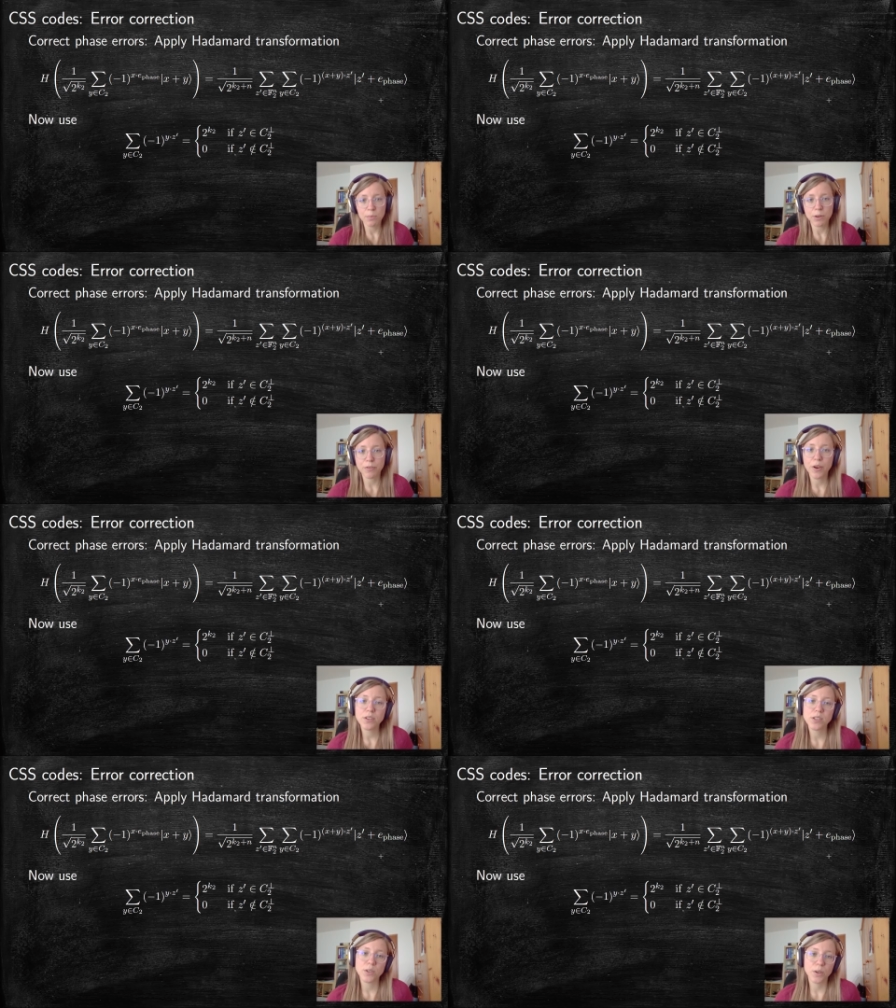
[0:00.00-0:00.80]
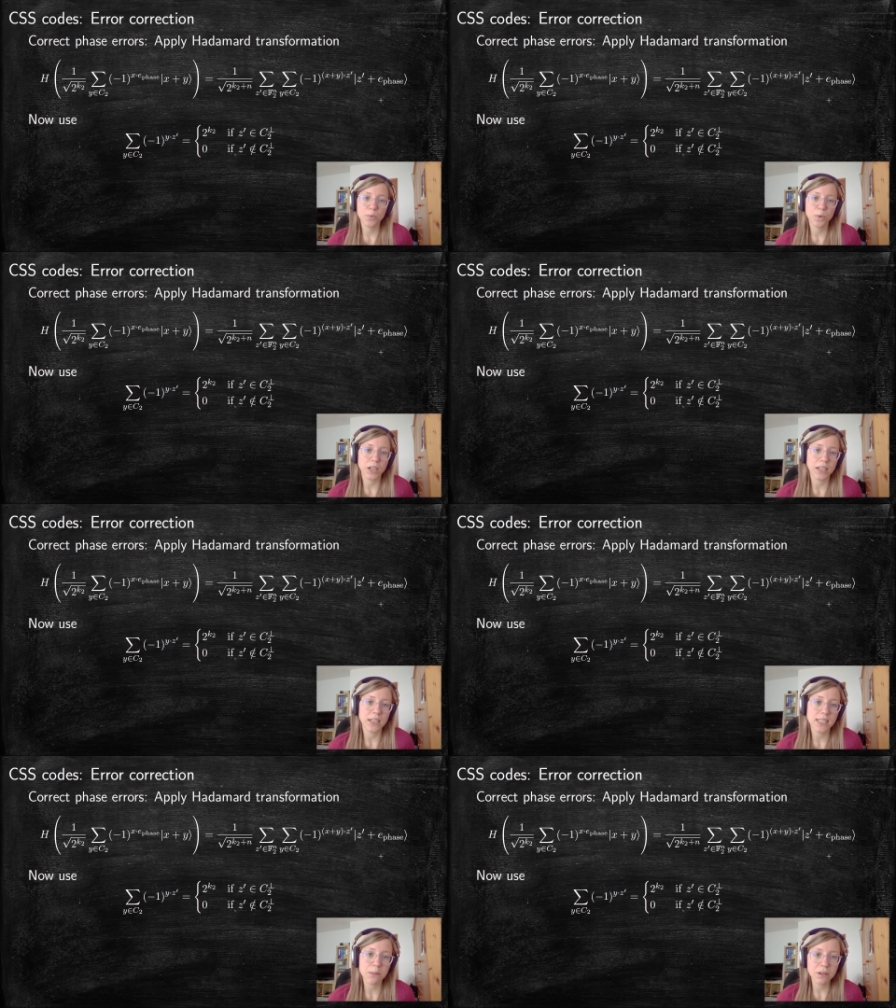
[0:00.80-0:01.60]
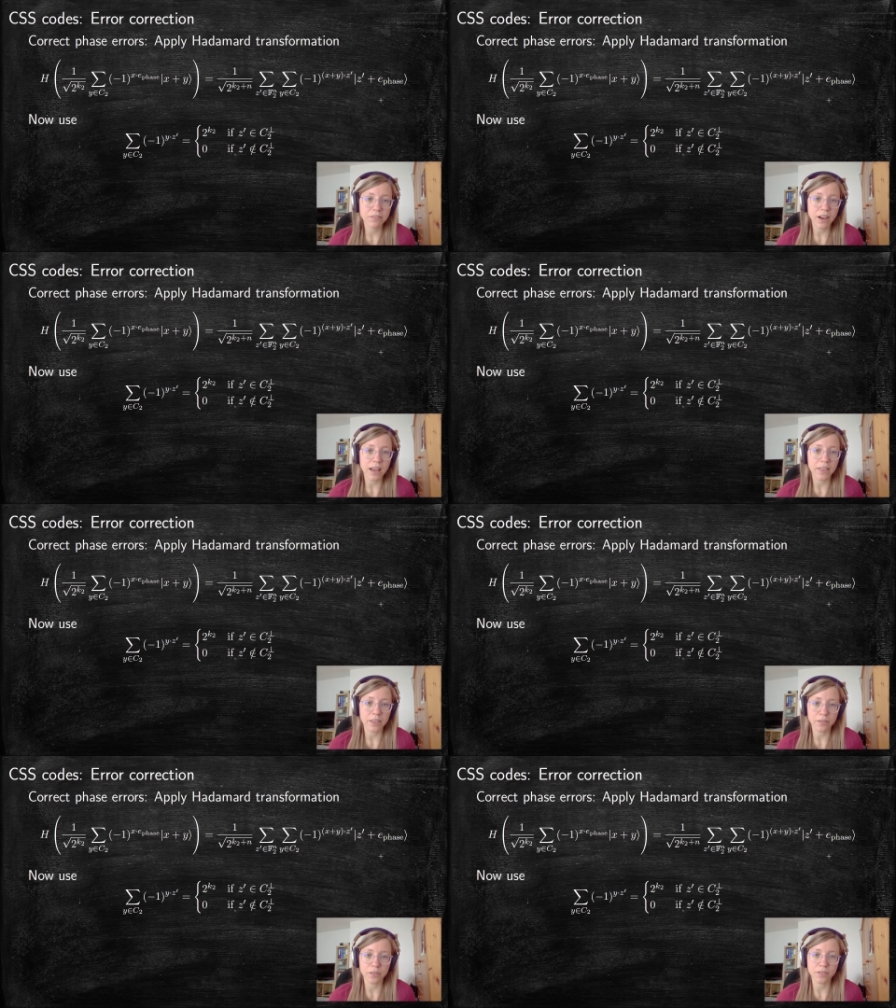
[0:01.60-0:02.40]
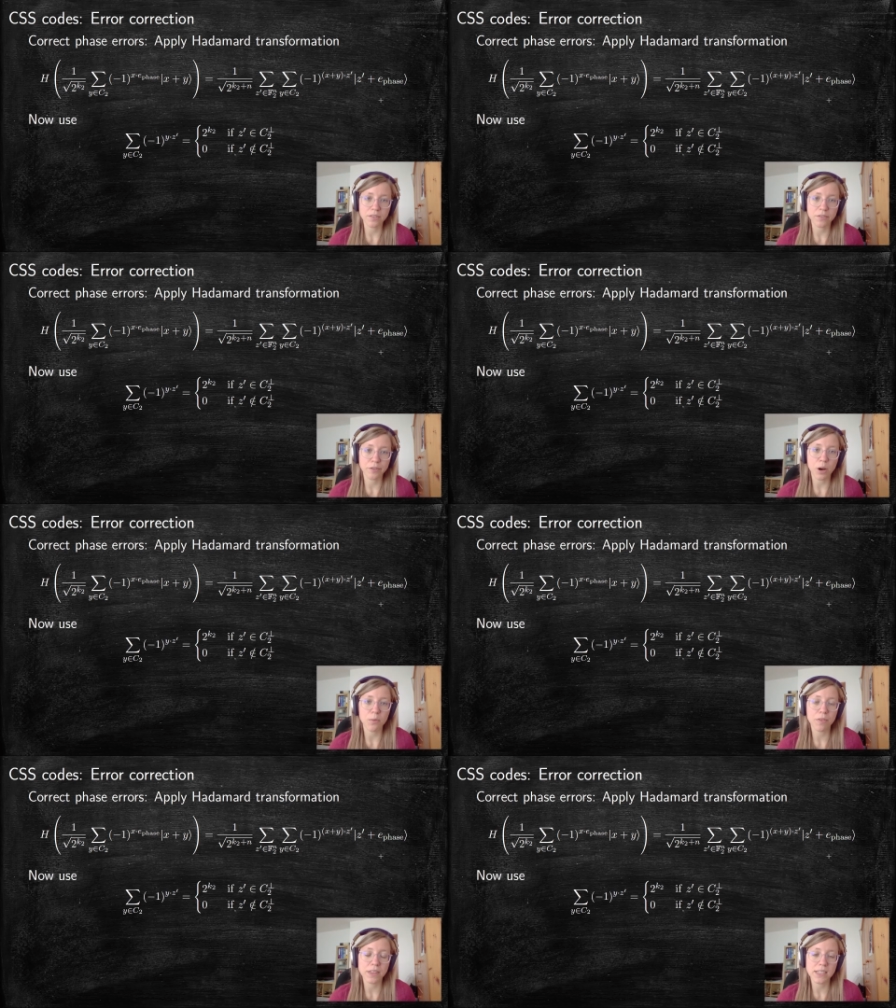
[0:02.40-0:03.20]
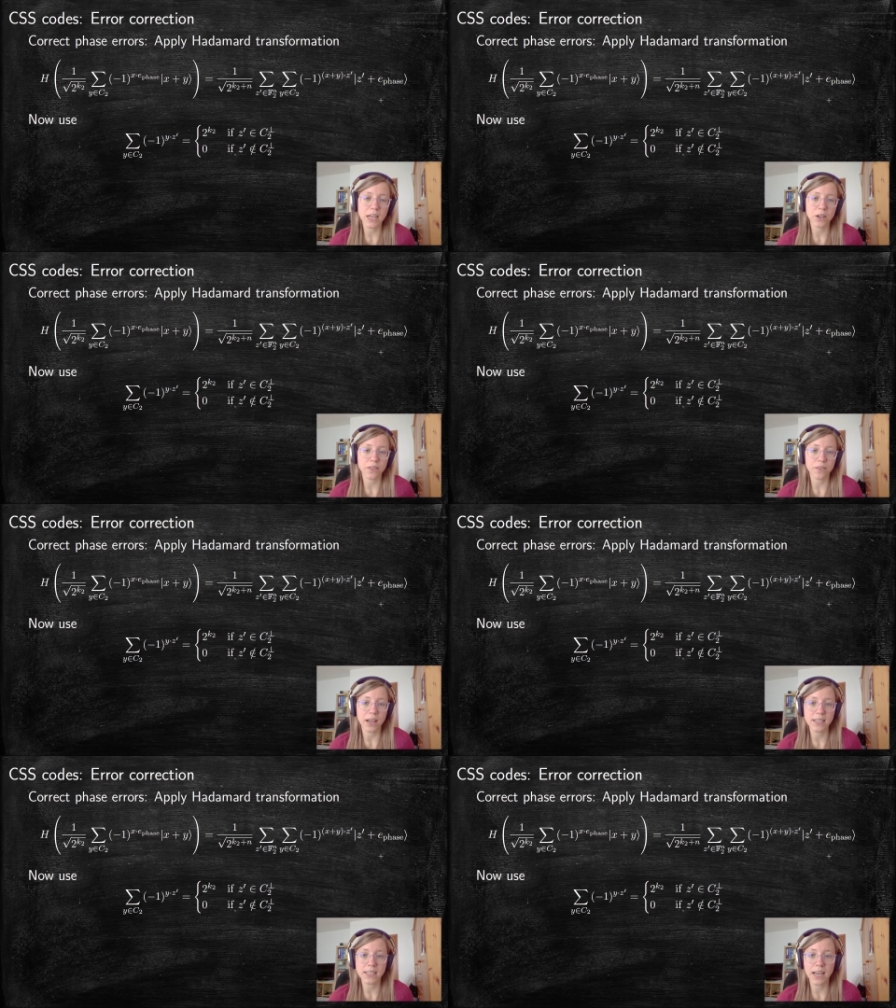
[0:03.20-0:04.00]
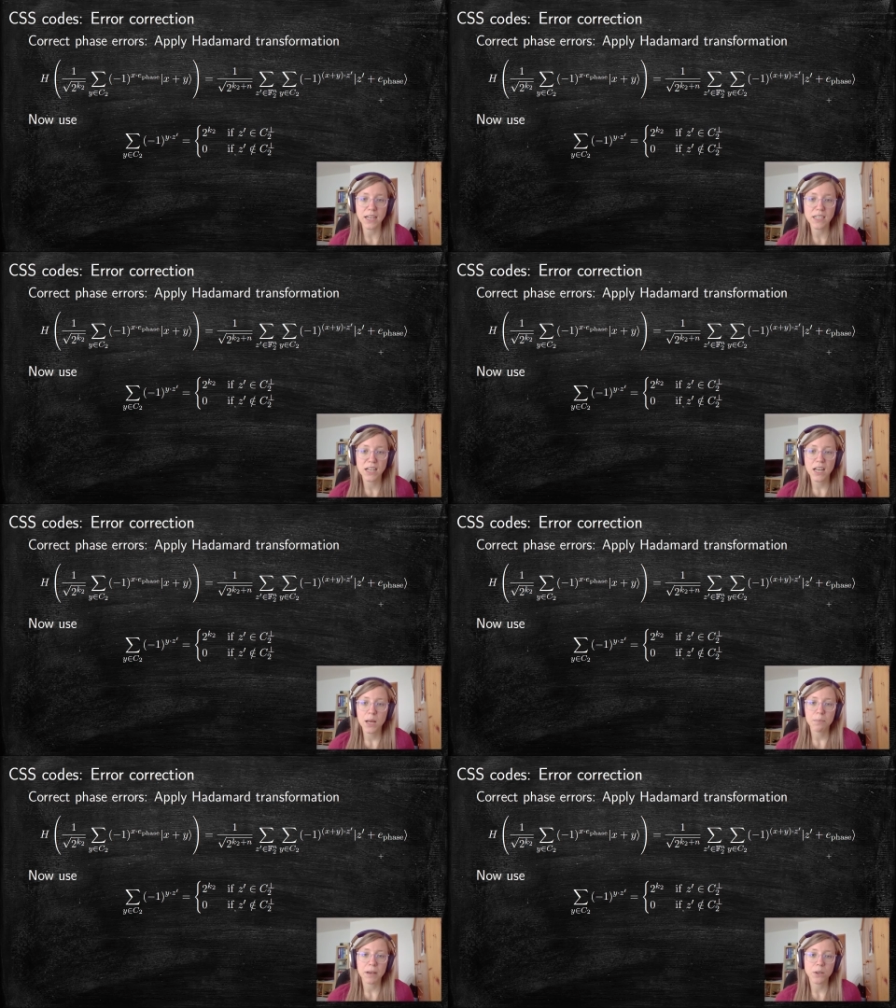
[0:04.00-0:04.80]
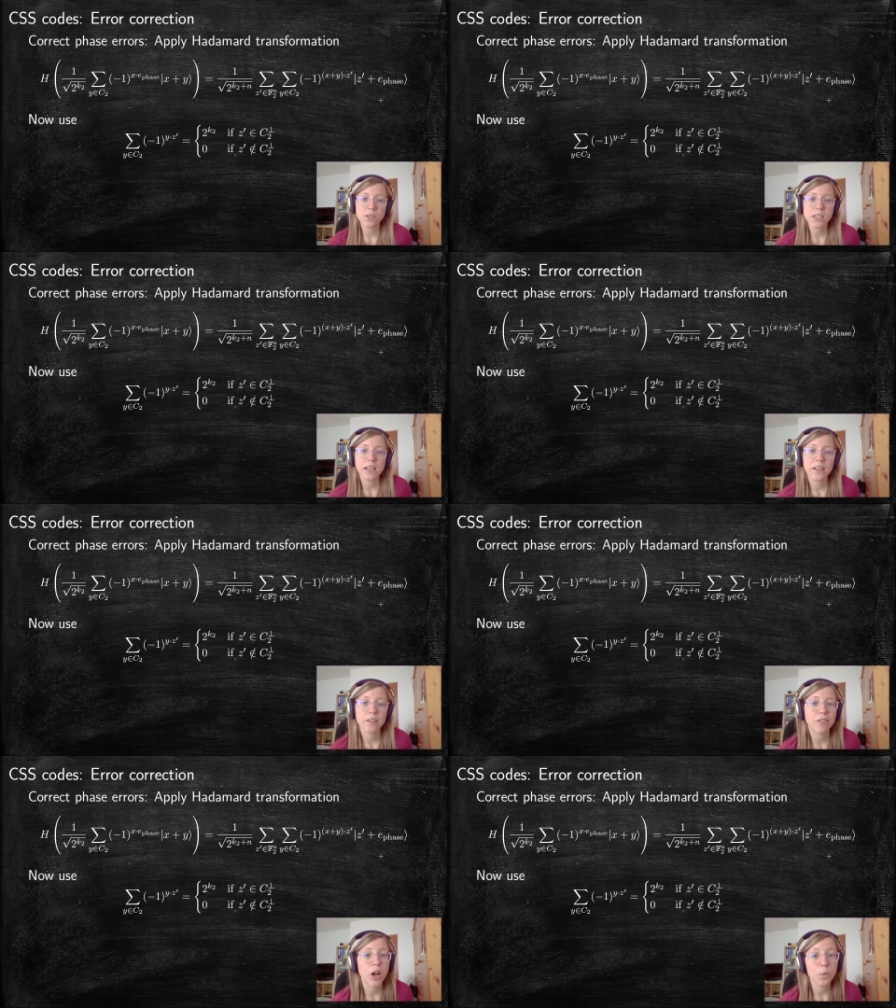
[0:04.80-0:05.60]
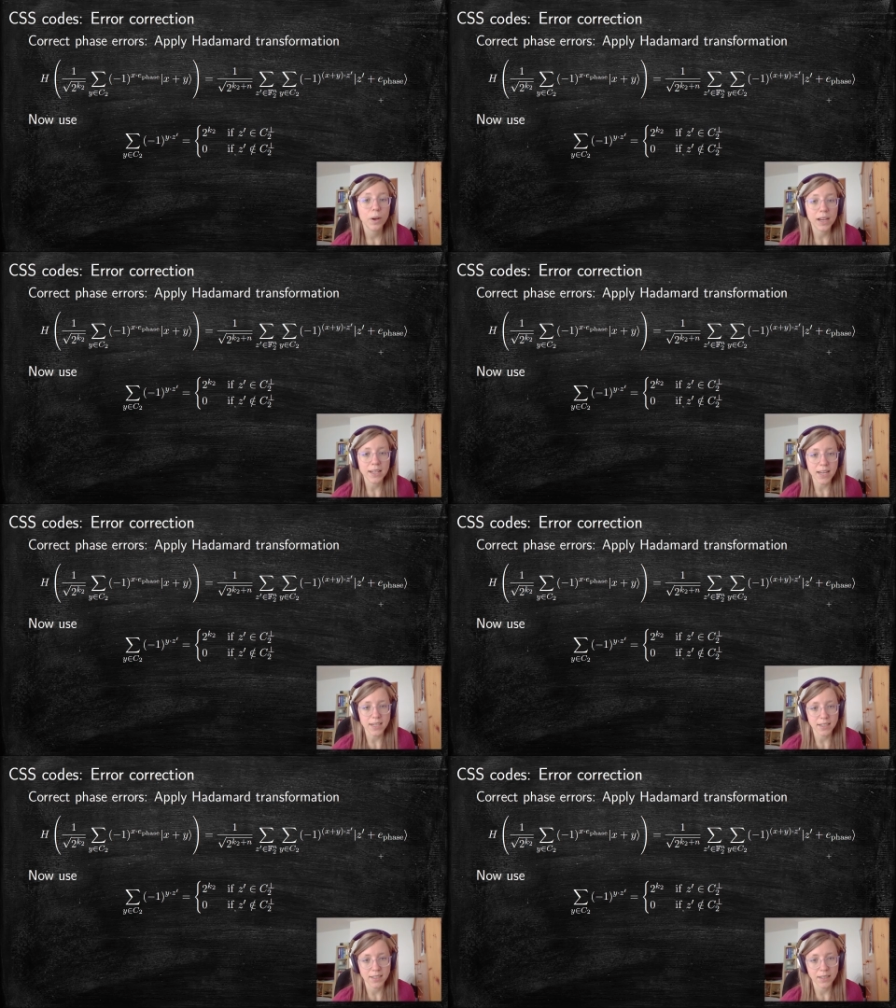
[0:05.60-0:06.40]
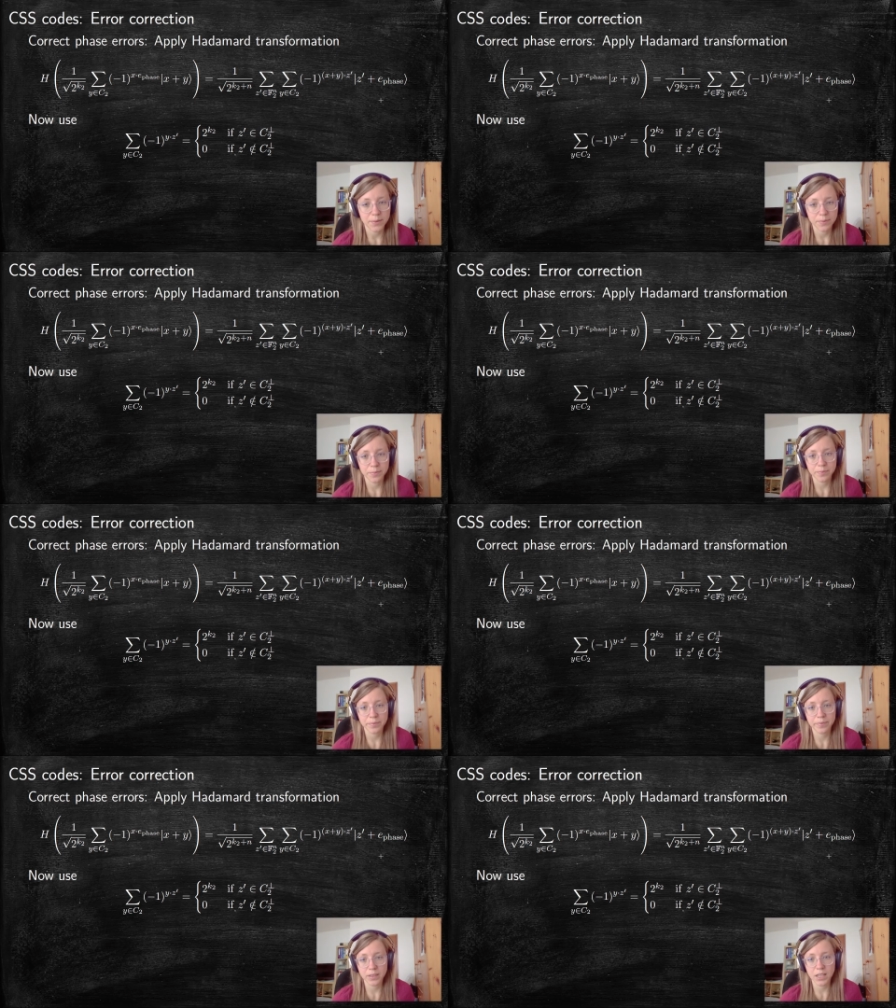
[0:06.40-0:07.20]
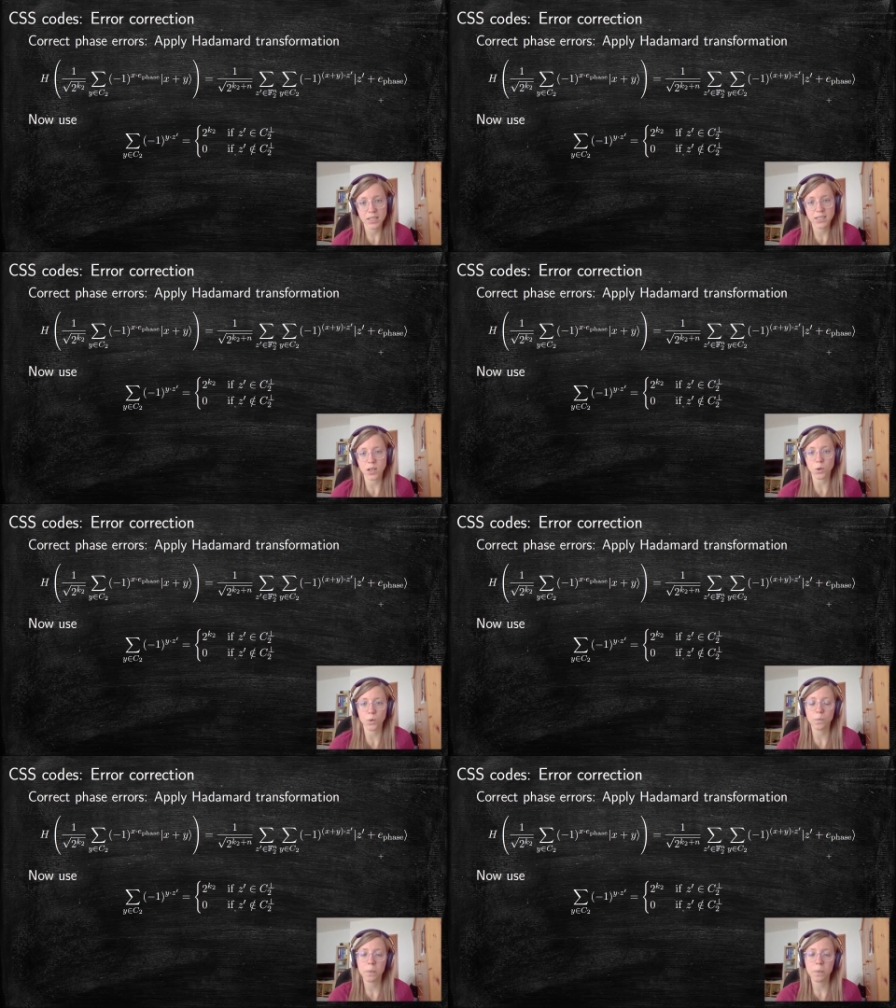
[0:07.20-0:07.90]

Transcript: But first, we simplify the form of the state on the right side by using the following identity. So